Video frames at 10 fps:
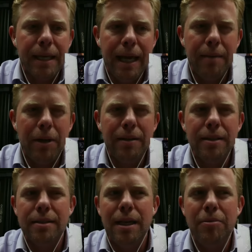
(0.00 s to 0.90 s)
And around
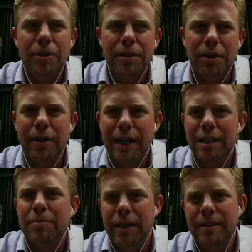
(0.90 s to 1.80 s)
December, it started to
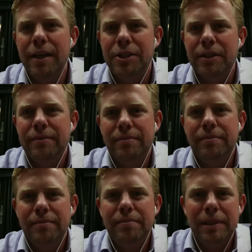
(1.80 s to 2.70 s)
catch my attention,
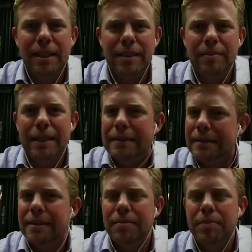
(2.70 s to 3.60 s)
because I'm like,
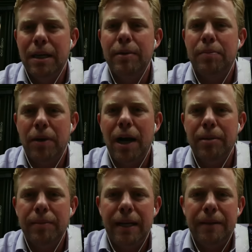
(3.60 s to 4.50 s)
this is becoming a
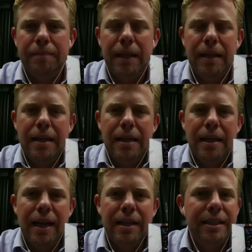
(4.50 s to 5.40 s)
problem now.
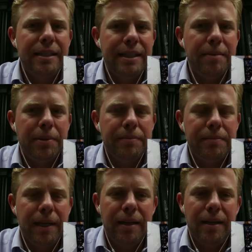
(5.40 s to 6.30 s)
And I had to dig deep.
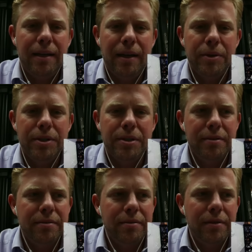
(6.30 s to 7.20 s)
I
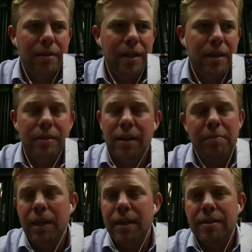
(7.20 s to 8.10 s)
was in a
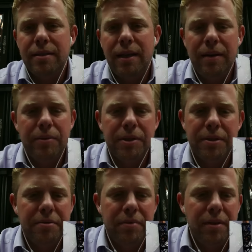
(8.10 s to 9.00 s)
tough place. I
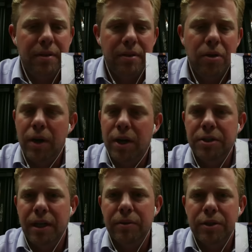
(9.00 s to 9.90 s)
was, no
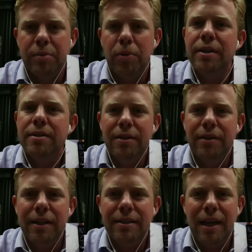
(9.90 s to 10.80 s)
question, I was depressed
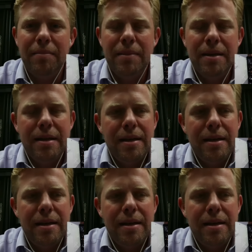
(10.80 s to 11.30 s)
during that time.